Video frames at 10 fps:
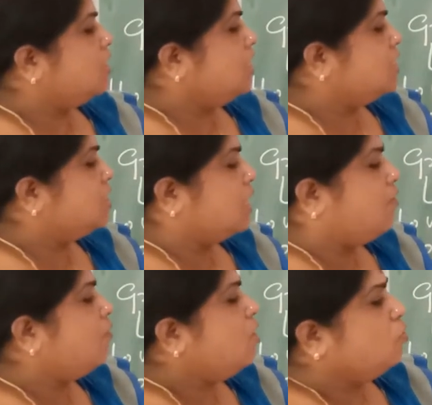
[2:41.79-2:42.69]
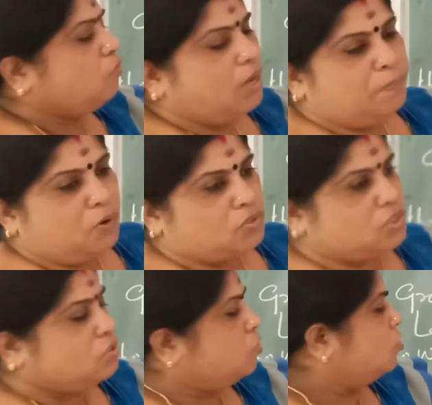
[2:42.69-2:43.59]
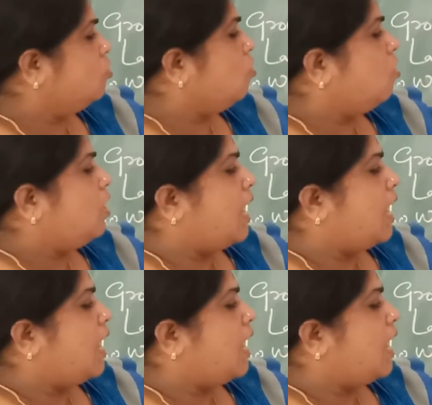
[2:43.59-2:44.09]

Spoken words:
itself through a process which you call